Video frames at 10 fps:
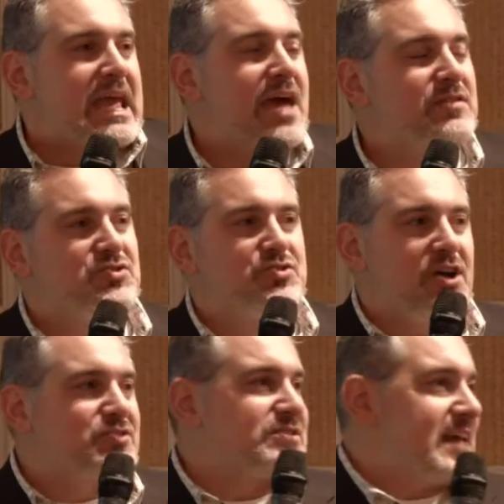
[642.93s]
And these
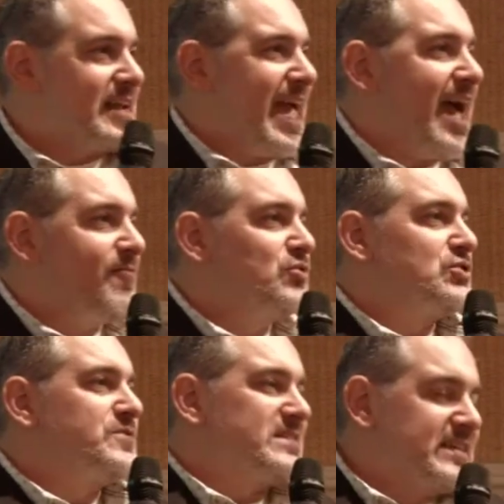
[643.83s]
judges had an average
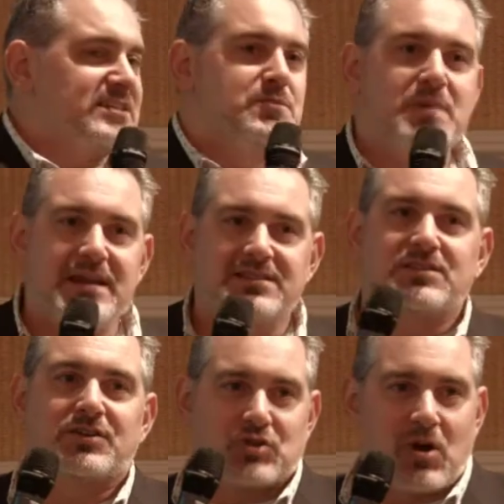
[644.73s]
of six minutes
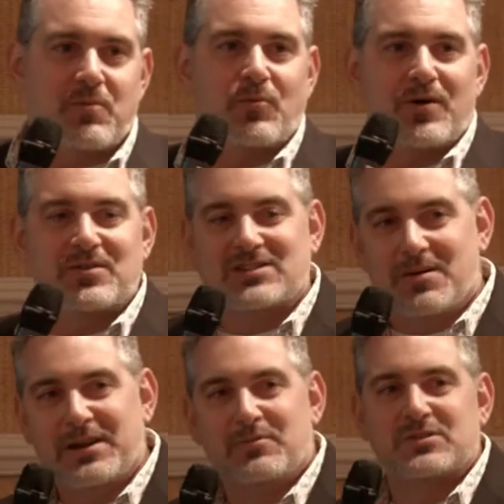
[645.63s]
to determine whether
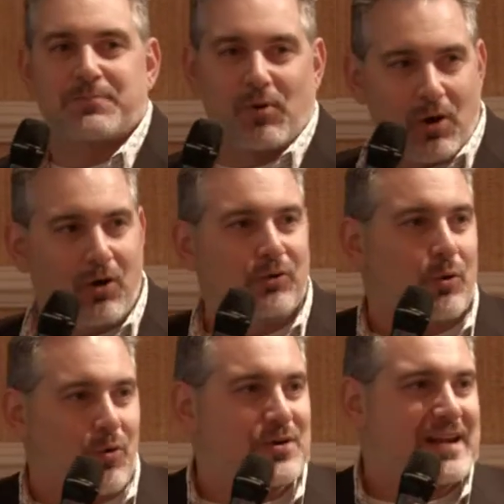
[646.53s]
somebody was paroled
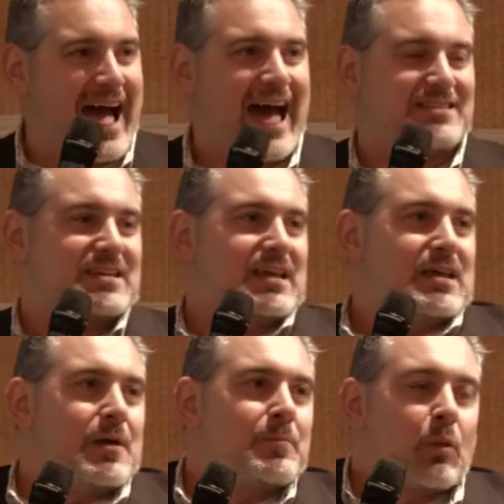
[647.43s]
or not.
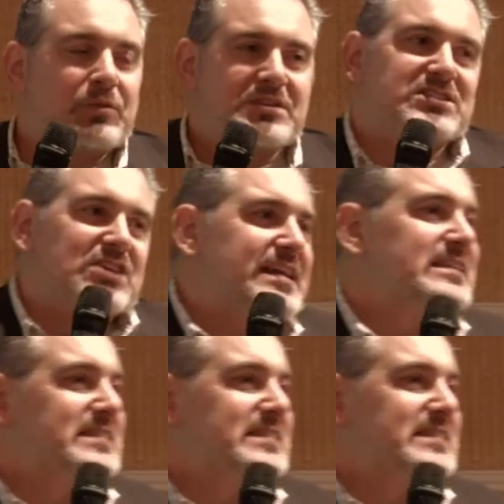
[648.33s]
What the study